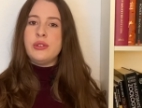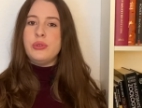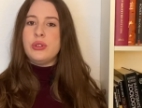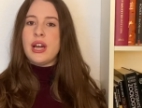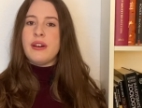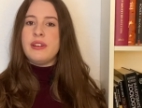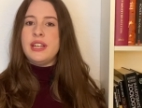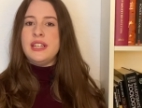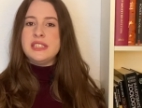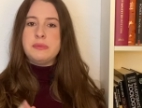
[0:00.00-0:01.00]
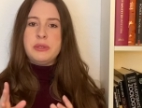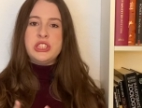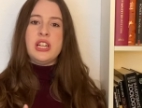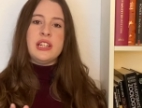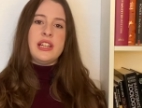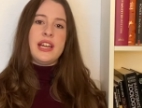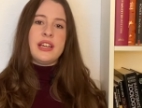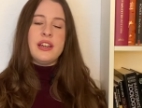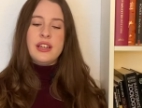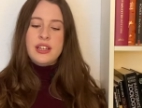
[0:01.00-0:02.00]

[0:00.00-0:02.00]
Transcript: Do you have any special, like,